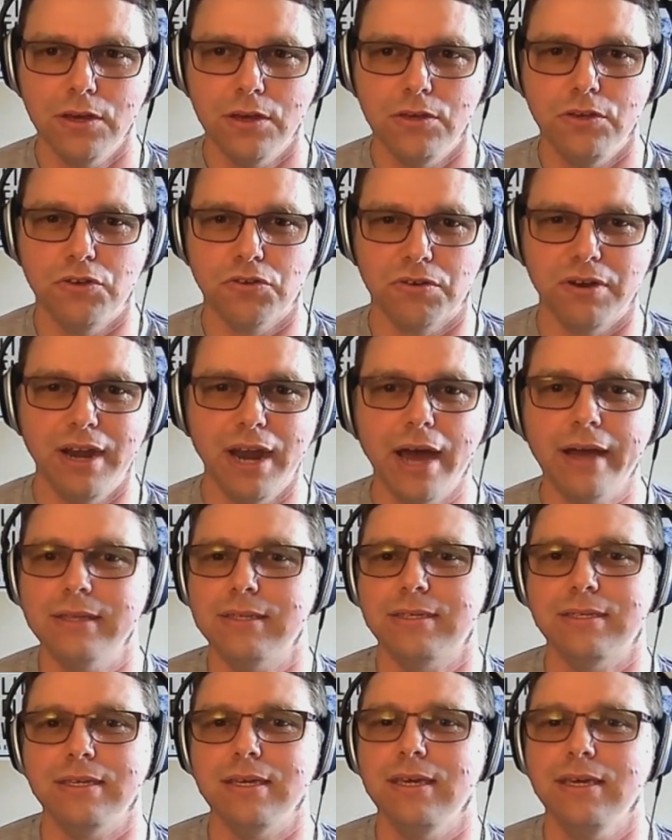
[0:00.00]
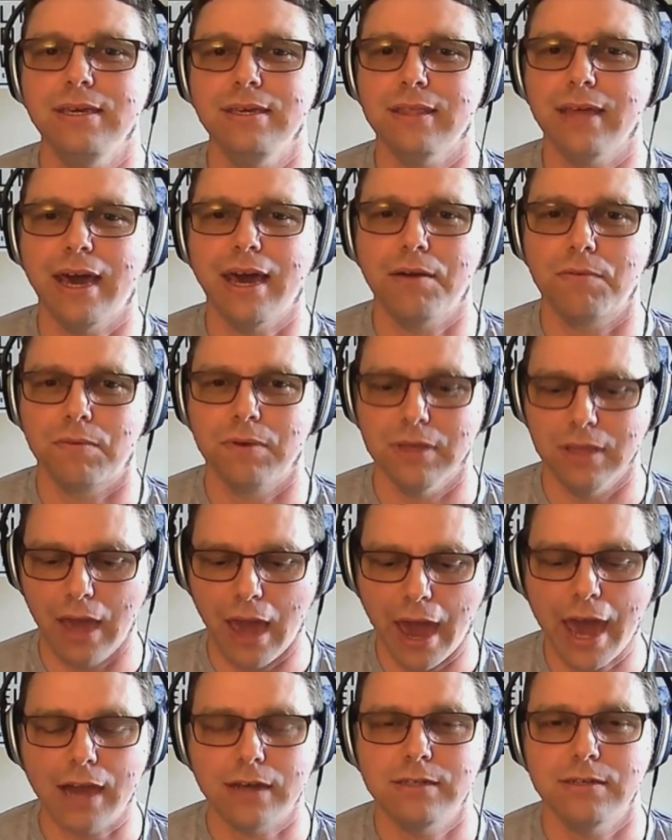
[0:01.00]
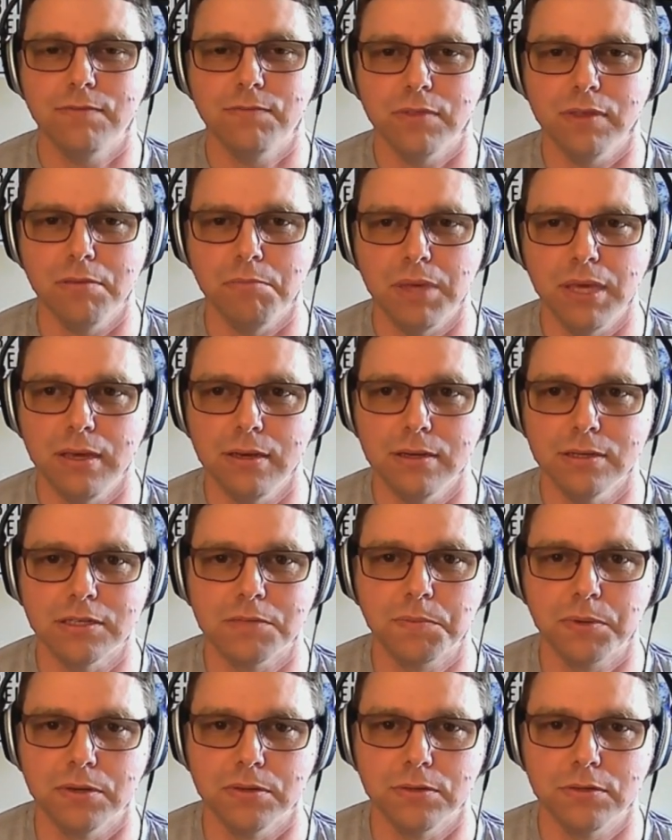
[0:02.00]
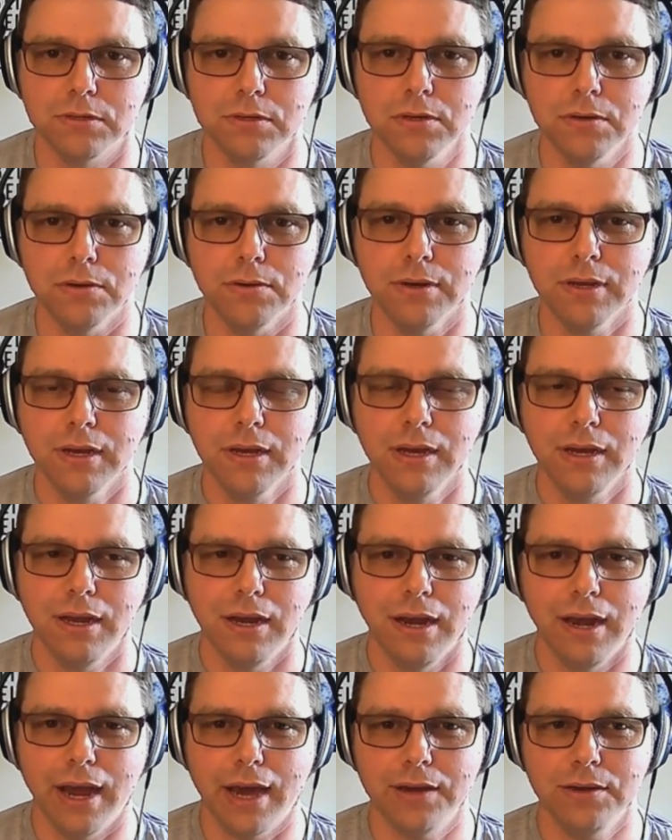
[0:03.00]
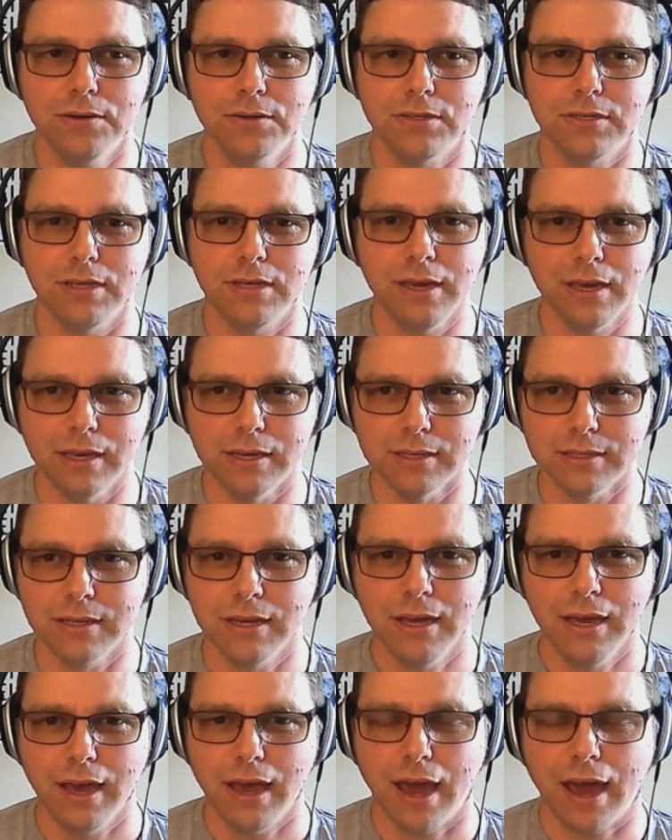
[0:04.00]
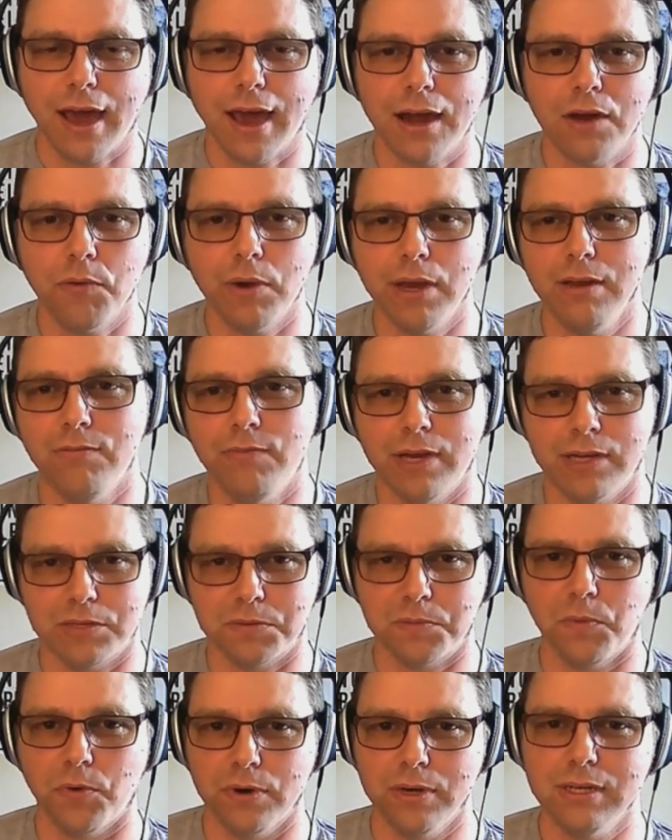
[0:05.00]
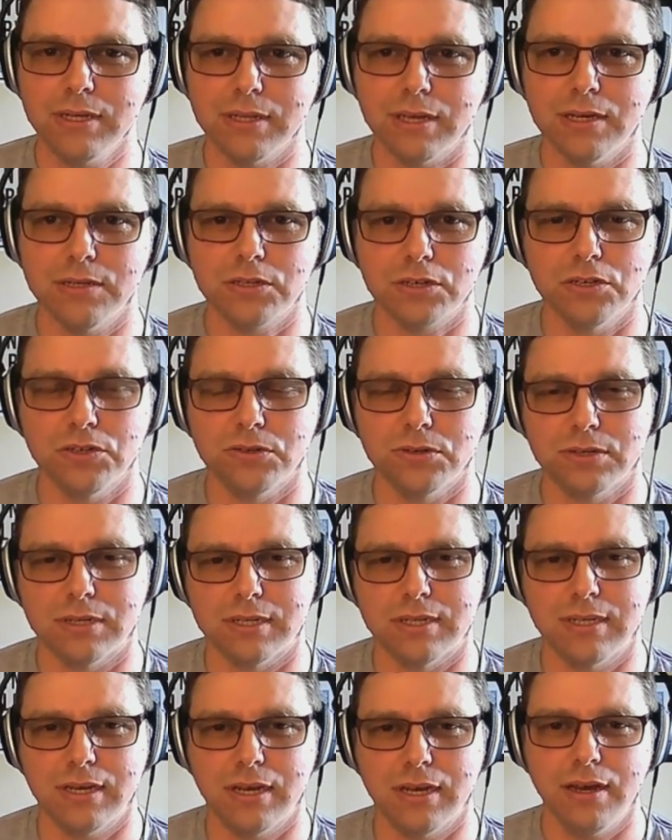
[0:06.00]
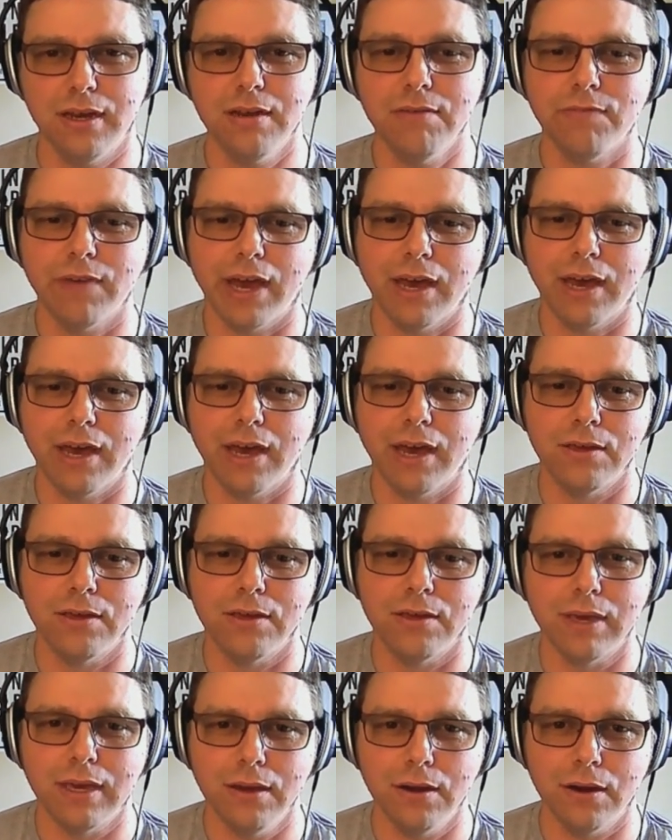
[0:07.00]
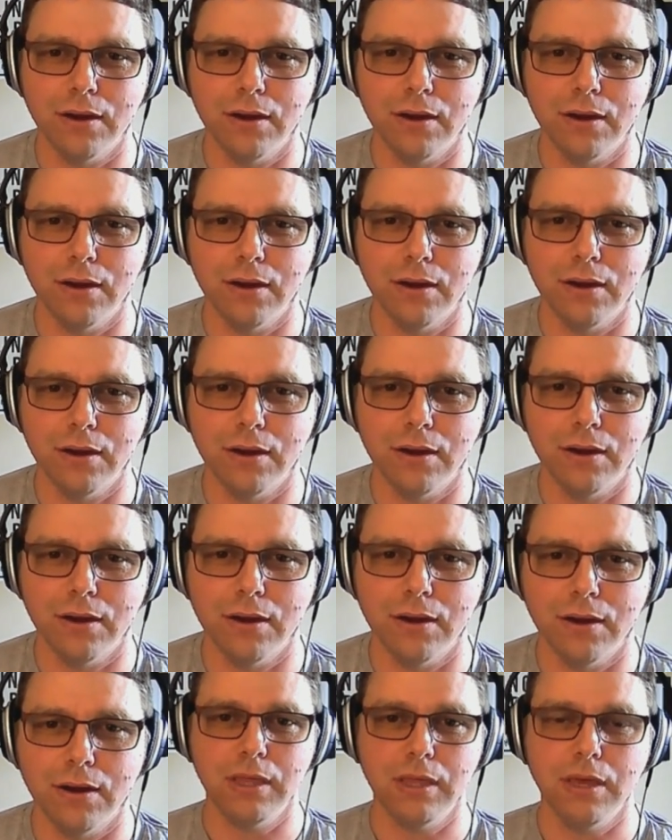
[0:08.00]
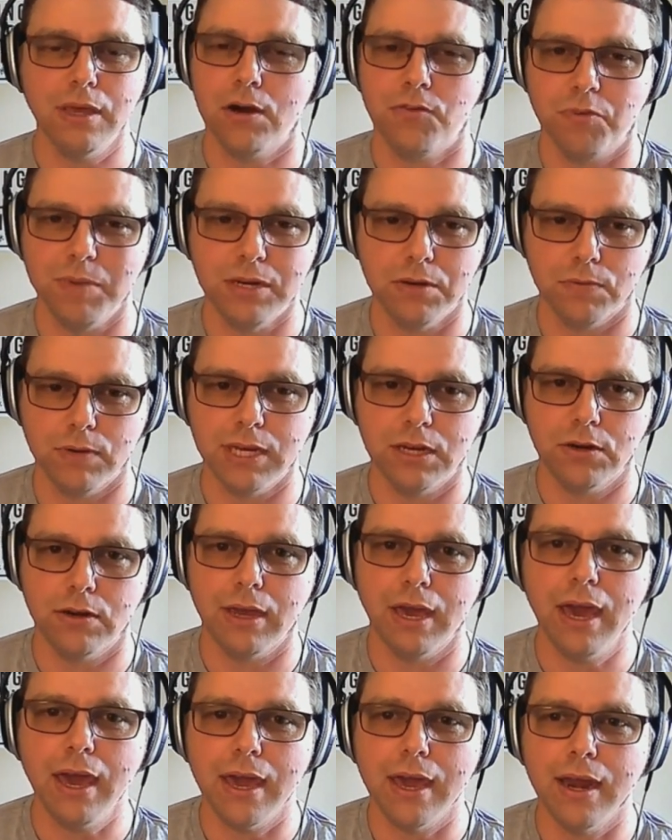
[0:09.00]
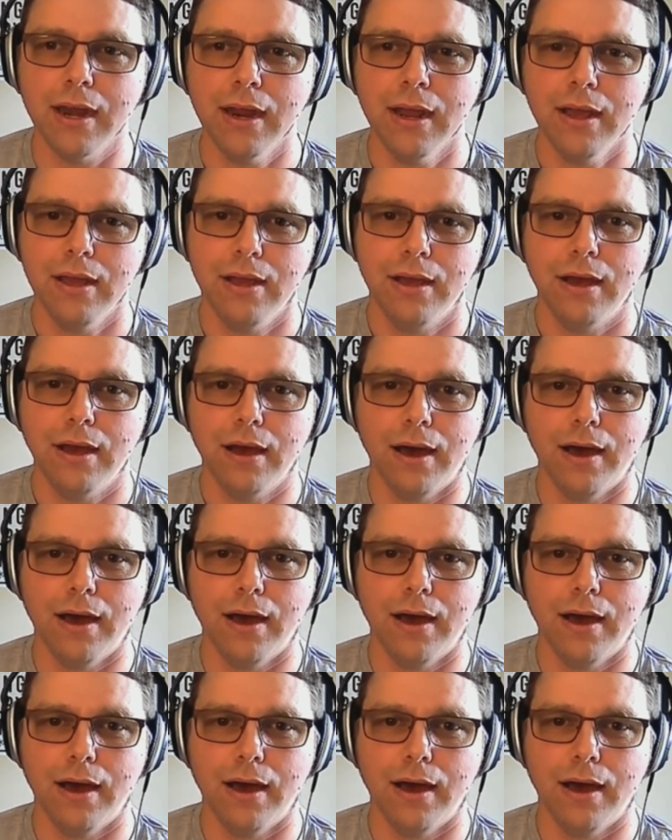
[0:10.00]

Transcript: You're not seeing that really actively being as pursued. Now you're seeing is how do I invest more into this because there's a ton of value here. It's really hard for me to recreate.